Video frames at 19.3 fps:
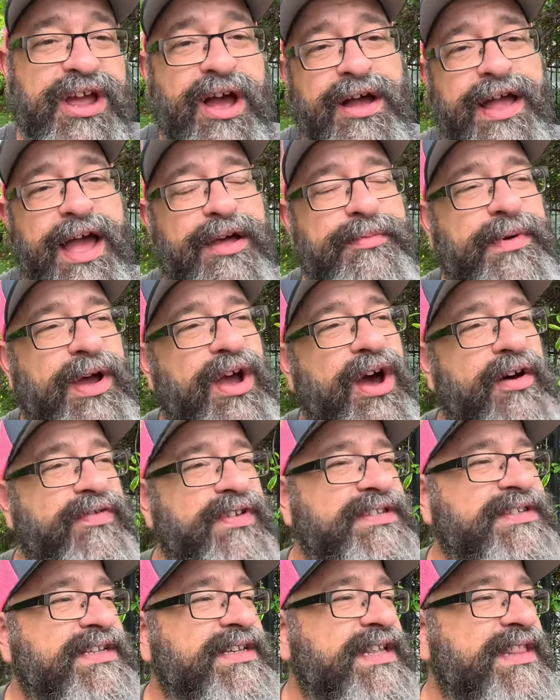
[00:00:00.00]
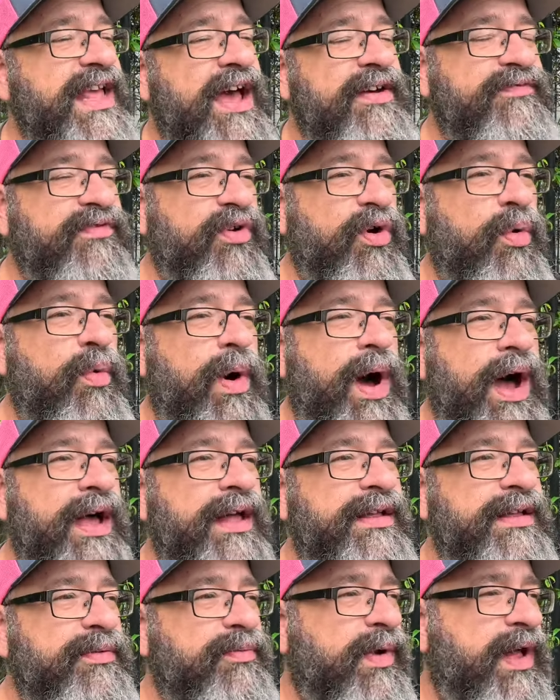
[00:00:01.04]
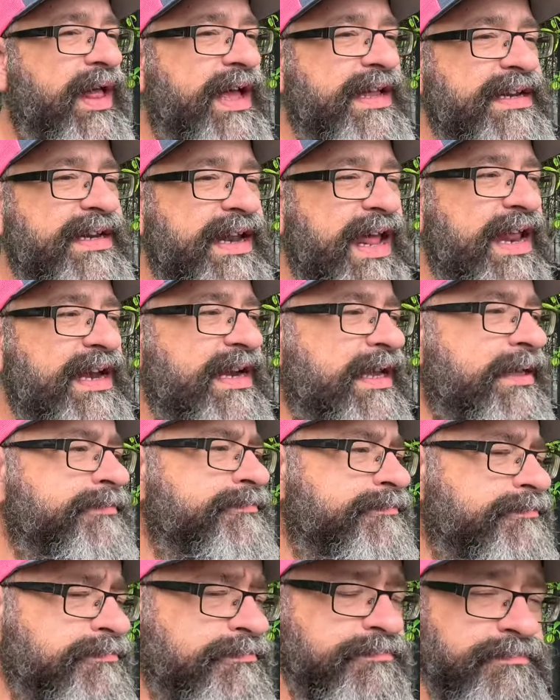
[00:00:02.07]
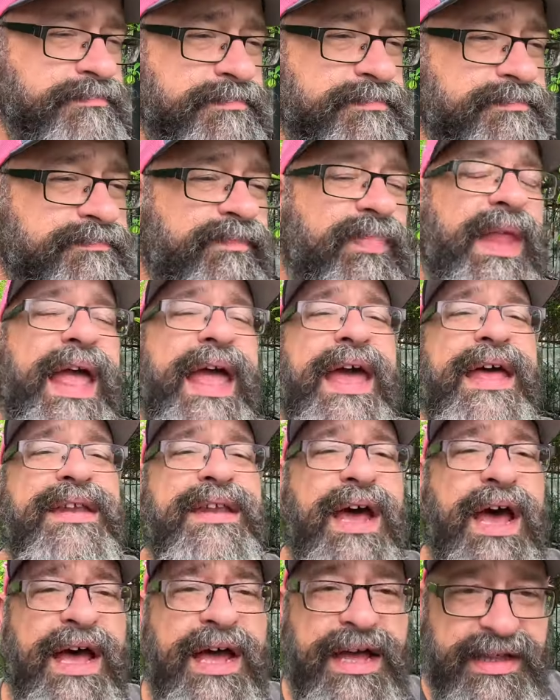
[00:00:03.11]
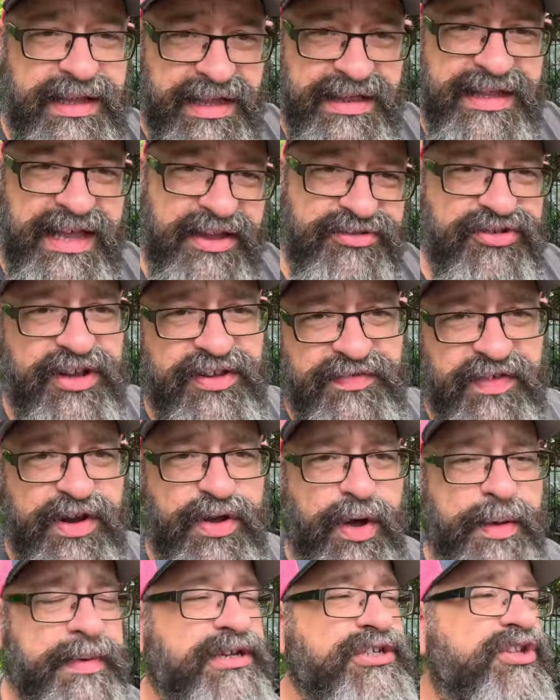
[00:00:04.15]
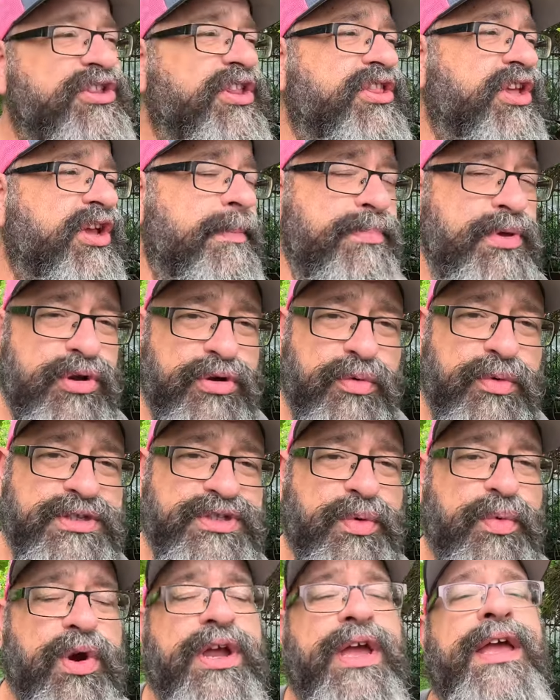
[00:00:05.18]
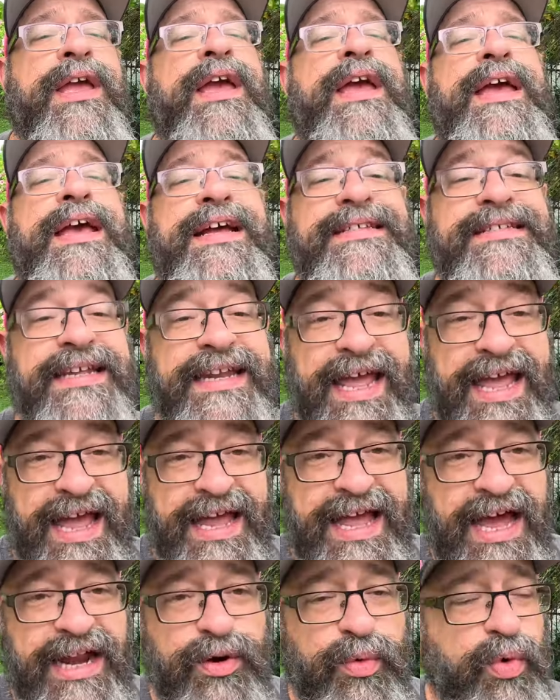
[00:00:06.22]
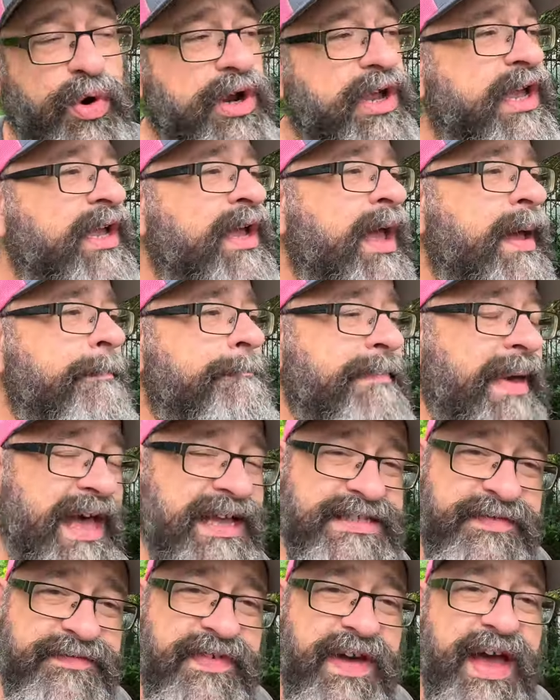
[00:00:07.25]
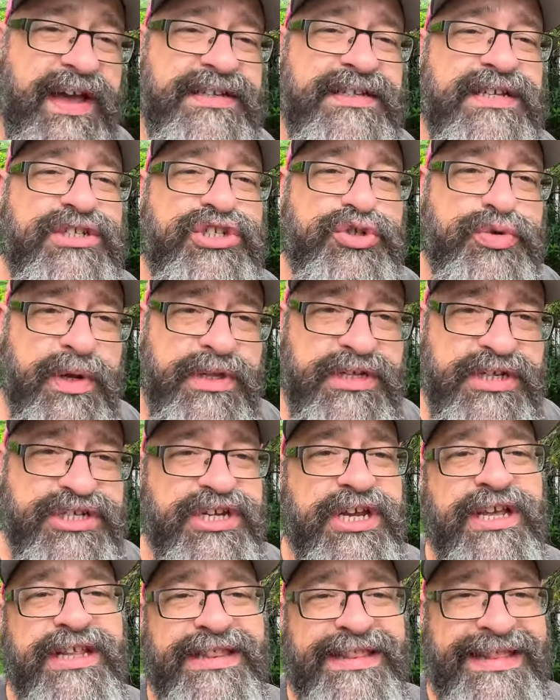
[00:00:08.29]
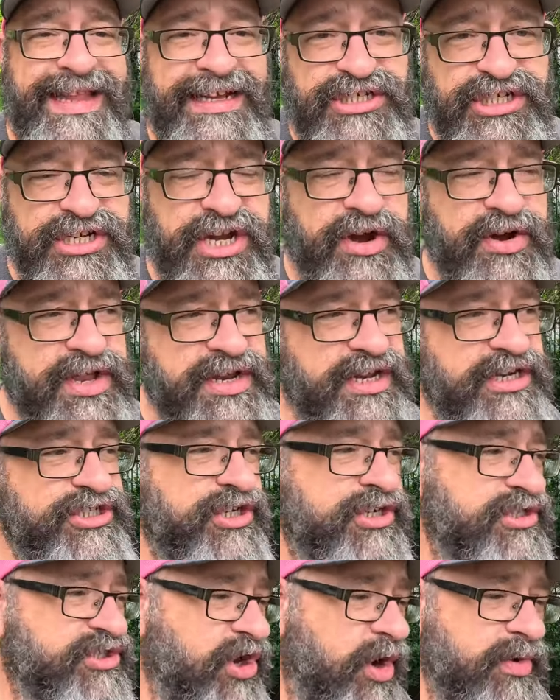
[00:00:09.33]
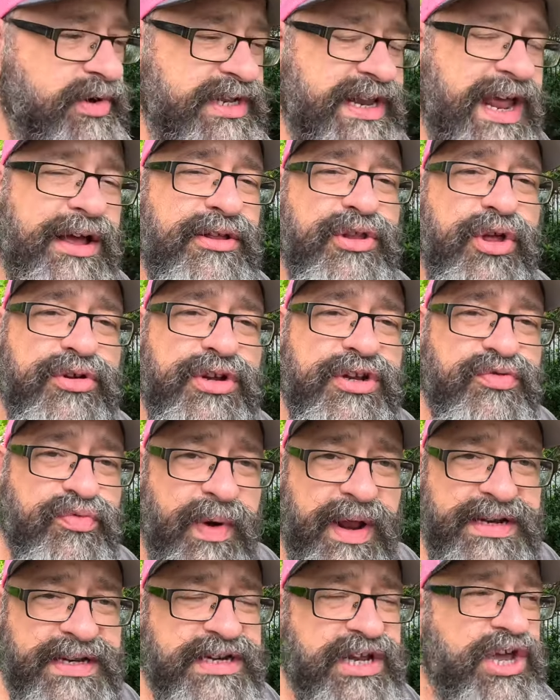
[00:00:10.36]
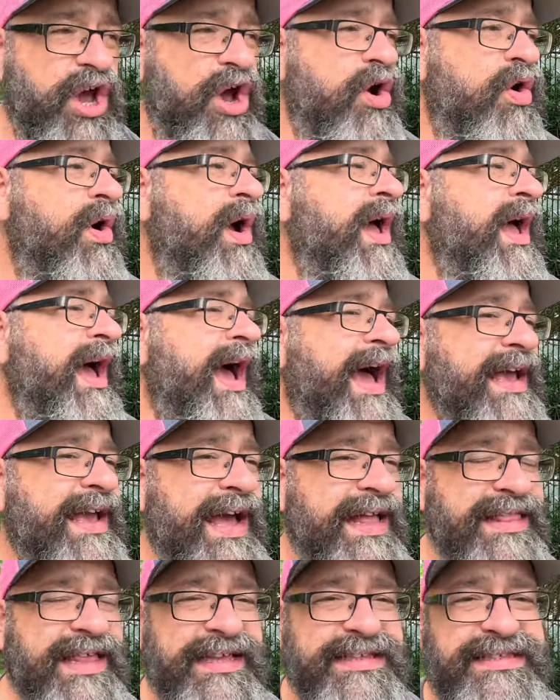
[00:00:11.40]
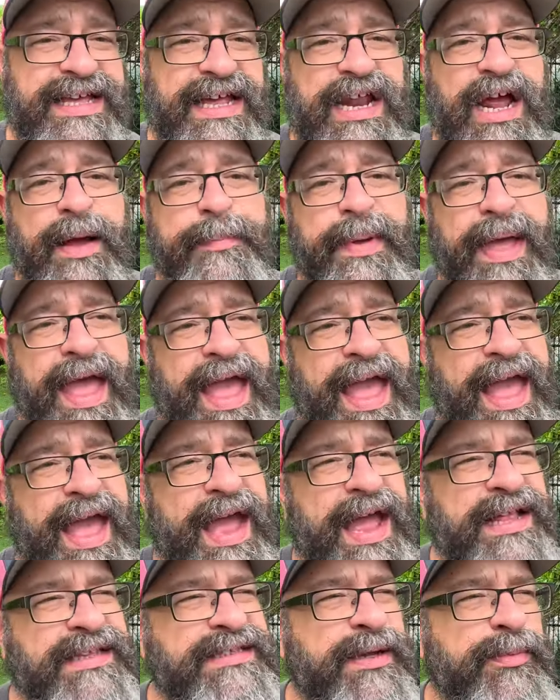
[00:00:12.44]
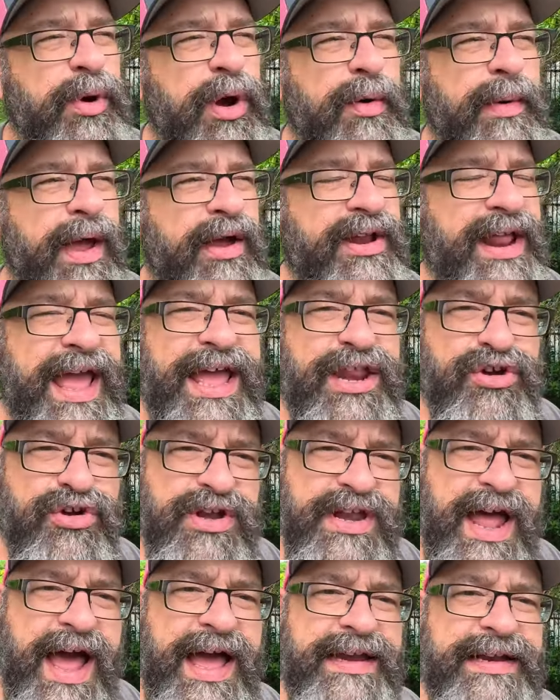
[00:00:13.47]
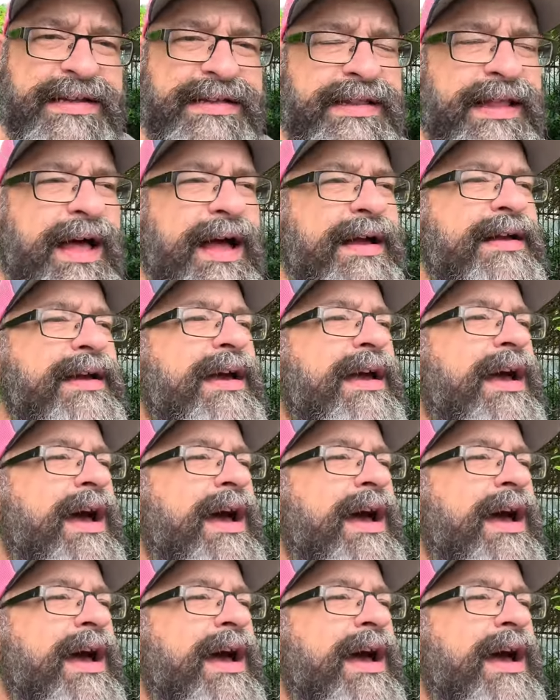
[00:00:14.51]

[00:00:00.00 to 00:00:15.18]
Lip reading: hung out in my office and did that for a while I did editing. And in yesterday's video, I mentioned that the computer wasn't working. Today, I got it working. Mass Effect Trilogy Legendary Edition is already downloaded, ready to go. I got that set up. And somewhere around 8 or 9 o'clock,